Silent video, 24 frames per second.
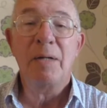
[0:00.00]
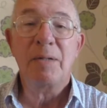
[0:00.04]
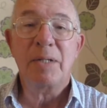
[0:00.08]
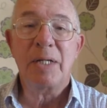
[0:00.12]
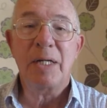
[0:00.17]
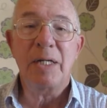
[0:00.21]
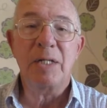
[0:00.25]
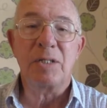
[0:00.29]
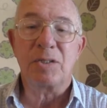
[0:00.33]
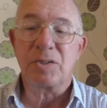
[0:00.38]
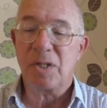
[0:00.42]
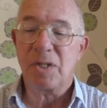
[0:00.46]

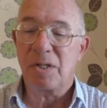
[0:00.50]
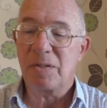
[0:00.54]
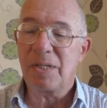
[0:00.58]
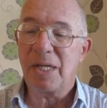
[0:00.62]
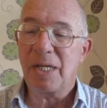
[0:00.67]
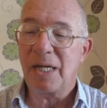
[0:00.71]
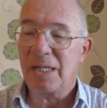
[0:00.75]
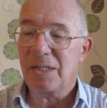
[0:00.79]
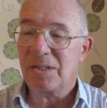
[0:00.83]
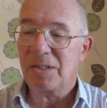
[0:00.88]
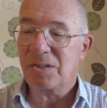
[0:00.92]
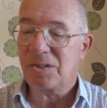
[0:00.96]
Okay, so
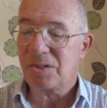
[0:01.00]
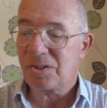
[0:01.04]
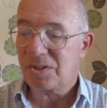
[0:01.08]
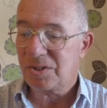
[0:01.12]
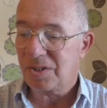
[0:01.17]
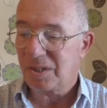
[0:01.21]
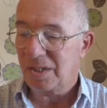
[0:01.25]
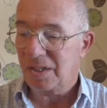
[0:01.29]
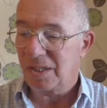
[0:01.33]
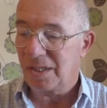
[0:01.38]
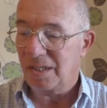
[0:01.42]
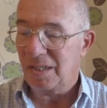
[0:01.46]

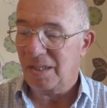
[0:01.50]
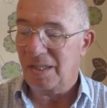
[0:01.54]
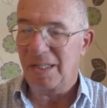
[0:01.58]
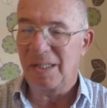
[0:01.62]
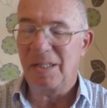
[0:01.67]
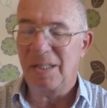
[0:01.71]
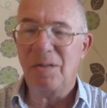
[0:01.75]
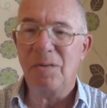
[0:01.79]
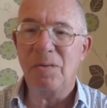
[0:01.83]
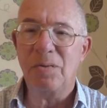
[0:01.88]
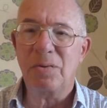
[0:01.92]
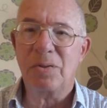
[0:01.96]
that's
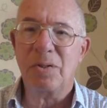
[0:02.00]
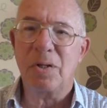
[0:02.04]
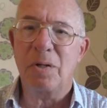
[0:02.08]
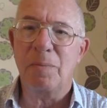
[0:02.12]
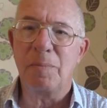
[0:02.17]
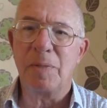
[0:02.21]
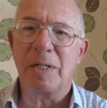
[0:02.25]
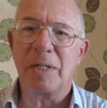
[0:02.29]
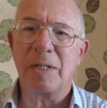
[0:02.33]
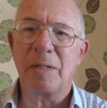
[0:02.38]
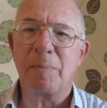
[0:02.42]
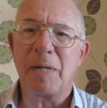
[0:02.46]
a little
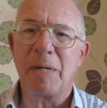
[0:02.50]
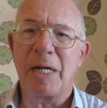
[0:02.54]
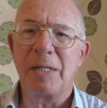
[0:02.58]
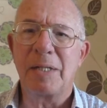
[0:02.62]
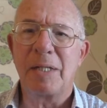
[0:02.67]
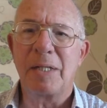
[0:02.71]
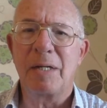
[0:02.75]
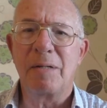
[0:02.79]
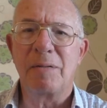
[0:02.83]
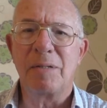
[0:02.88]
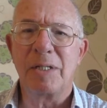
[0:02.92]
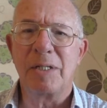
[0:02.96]
comment
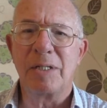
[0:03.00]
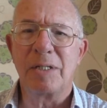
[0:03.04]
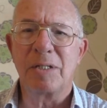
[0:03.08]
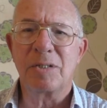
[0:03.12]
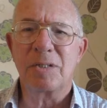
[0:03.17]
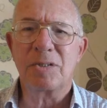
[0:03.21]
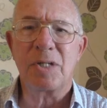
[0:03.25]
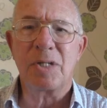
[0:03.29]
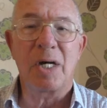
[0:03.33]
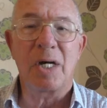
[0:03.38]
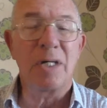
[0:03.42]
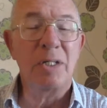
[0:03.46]
about
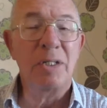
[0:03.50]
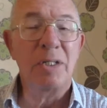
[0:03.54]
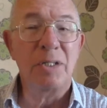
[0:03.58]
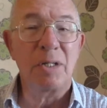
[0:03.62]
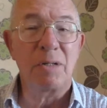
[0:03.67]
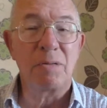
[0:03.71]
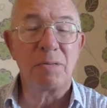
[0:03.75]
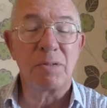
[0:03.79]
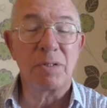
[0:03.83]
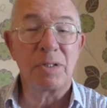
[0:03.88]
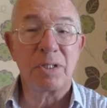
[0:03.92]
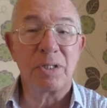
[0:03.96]
loneliness. I
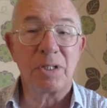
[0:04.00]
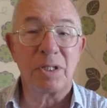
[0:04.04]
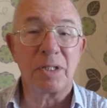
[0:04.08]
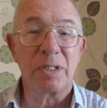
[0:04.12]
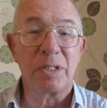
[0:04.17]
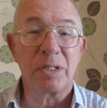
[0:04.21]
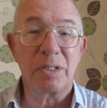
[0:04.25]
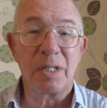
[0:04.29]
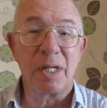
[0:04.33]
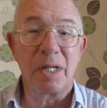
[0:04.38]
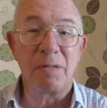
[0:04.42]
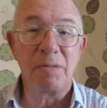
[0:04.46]
don't
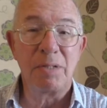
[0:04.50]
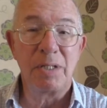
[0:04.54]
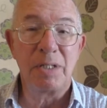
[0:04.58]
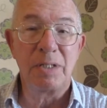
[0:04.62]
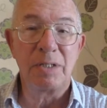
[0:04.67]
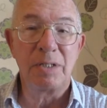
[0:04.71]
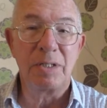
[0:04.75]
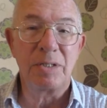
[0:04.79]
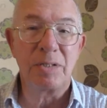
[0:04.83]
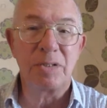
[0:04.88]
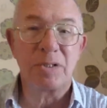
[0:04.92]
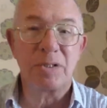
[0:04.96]
think
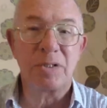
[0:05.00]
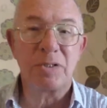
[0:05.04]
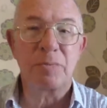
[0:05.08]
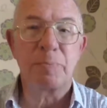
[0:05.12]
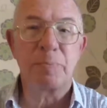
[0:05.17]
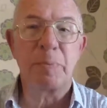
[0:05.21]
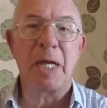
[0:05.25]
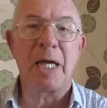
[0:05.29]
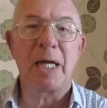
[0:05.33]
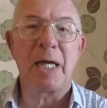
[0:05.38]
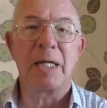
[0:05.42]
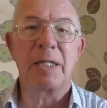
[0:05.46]
loneliness
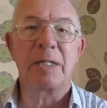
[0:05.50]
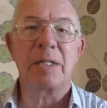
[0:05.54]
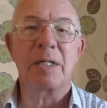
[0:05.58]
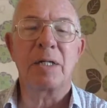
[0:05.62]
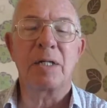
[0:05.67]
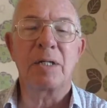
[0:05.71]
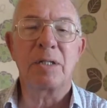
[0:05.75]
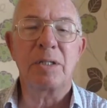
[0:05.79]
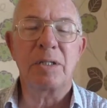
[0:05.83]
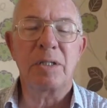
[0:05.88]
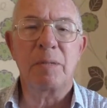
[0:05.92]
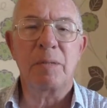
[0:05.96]
is bad.
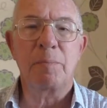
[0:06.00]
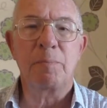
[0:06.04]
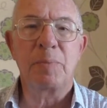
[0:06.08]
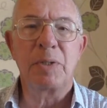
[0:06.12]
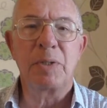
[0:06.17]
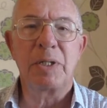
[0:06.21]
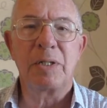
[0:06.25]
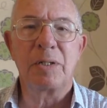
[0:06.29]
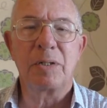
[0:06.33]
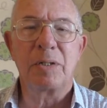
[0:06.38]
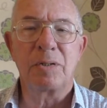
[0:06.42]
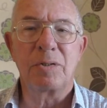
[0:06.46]
I
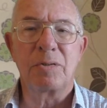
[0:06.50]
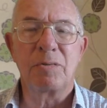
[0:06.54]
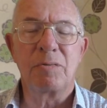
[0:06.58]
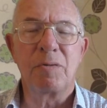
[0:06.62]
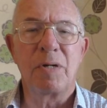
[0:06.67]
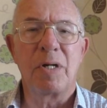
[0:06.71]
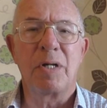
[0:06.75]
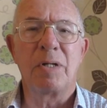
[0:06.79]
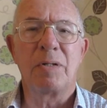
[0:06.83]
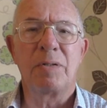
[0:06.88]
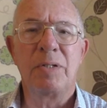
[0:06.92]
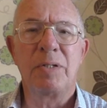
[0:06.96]
think being on
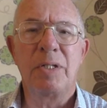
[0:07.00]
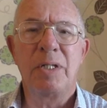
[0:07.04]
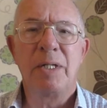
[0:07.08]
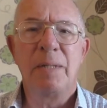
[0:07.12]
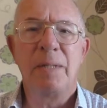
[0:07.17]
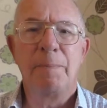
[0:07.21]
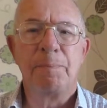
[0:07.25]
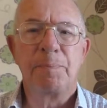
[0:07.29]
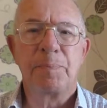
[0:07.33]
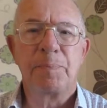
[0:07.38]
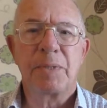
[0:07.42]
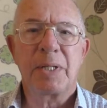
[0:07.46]
your own
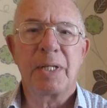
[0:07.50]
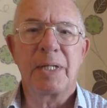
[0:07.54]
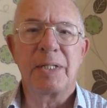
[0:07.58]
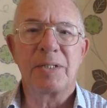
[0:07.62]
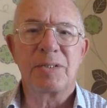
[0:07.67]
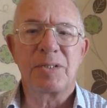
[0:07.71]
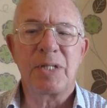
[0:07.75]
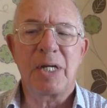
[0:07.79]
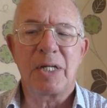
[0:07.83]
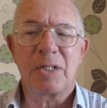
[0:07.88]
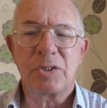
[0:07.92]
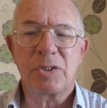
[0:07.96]

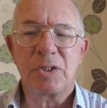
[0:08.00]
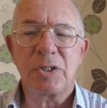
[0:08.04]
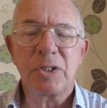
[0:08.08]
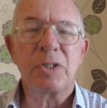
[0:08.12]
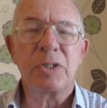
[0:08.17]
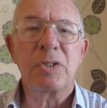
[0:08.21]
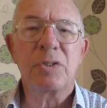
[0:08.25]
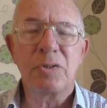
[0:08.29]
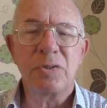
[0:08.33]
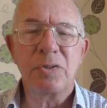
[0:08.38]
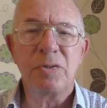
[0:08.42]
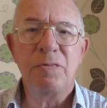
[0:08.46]
is
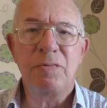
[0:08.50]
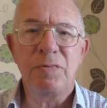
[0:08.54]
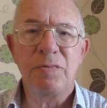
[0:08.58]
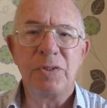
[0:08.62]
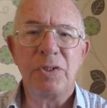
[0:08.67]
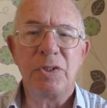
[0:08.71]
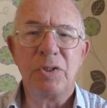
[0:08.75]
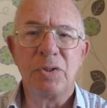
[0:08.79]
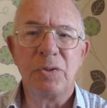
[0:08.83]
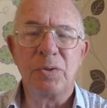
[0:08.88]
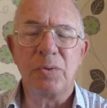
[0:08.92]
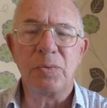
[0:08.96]
actually good
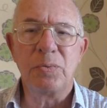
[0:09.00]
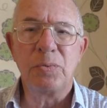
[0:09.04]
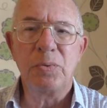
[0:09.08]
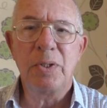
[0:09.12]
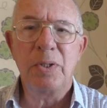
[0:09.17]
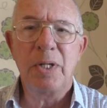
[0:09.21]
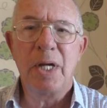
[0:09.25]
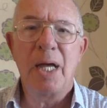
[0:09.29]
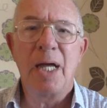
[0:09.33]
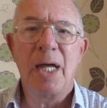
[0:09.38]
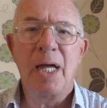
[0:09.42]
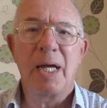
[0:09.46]
for
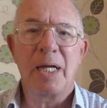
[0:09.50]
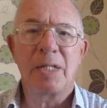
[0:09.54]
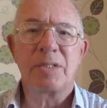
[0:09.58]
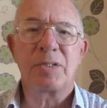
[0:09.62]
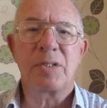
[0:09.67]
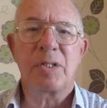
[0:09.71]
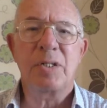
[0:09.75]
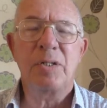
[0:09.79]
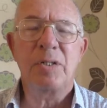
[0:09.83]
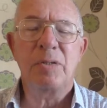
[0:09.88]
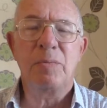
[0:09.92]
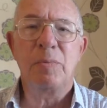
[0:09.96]
you
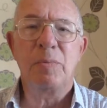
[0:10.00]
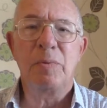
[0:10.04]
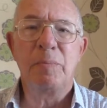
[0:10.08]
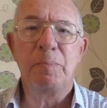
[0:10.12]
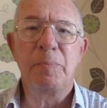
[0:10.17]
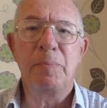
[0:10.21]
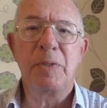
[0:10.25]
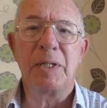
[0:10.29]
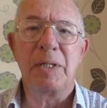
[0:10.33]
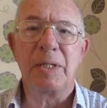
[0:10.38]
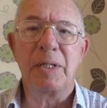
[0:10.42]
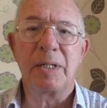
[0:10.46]
as a
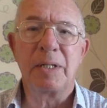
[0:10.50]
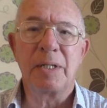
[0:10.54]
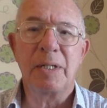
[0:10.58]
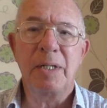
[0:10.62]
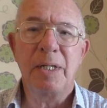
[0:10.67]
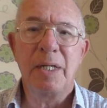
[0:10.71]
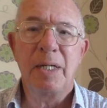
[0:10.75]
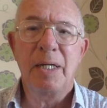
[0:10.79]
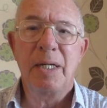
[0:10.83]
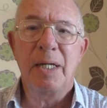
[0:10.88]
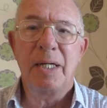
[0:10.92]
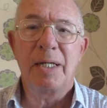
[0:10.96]
human
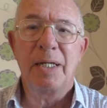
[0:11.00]
being.